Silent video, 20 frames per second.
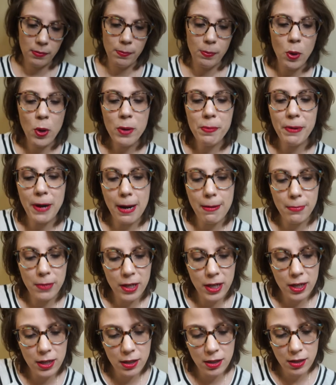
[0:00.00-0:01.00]
Pore
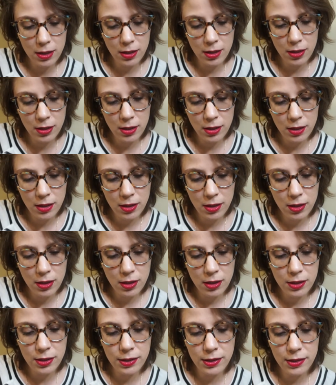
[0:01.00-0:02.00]
Primer.
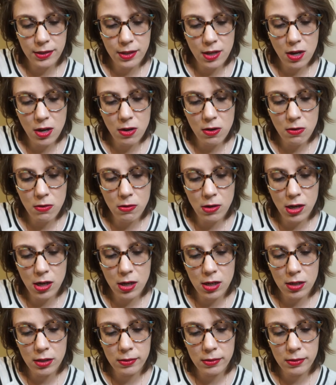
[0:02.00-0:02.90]
So